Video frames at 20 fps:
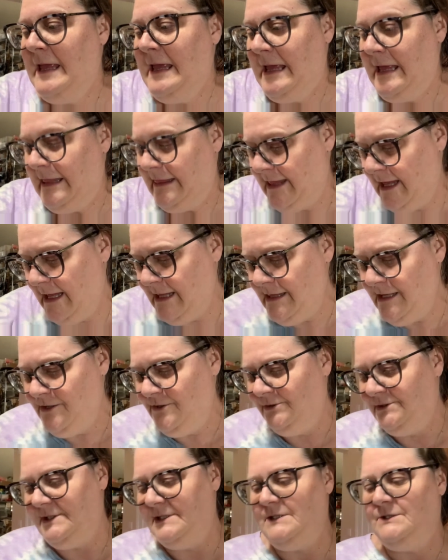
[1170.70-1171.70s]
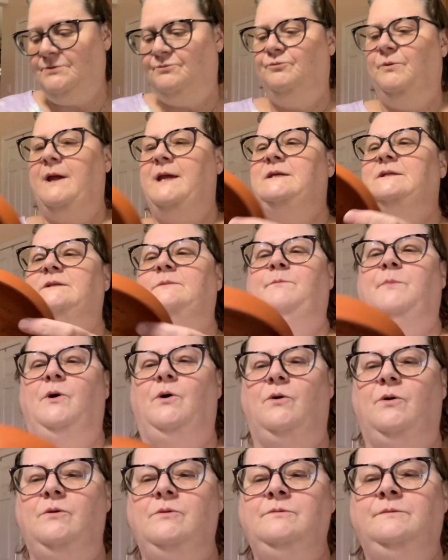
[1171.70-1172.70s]
Then there's this rice
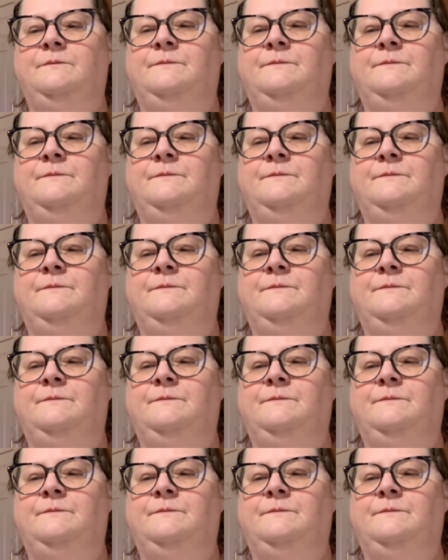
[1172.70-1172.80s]
bowl,